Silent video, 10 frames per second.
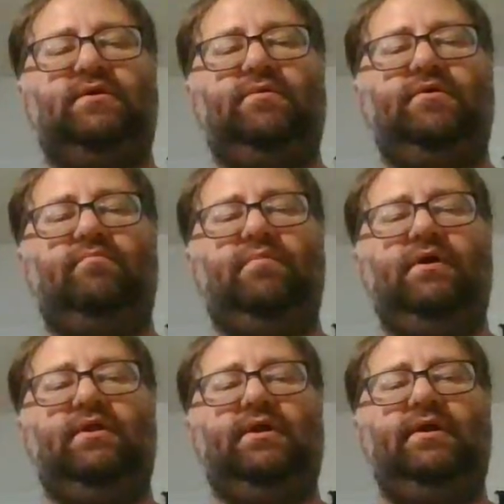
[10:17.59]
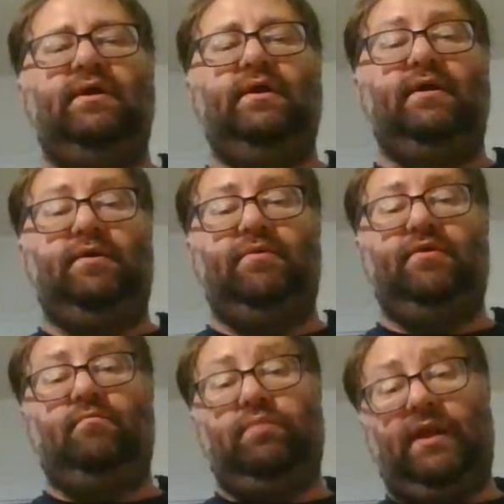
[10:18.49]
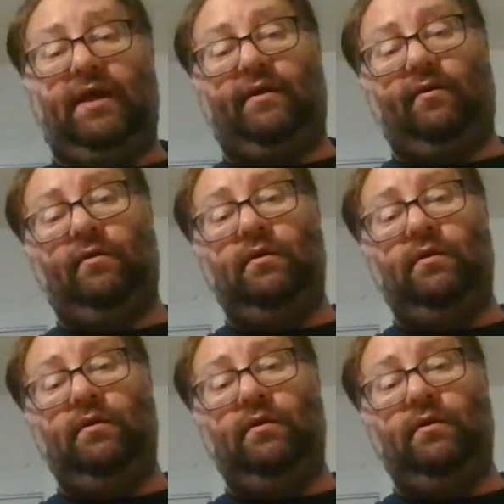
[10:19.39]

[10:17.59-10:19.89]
it could be the belly, it could be the bladder,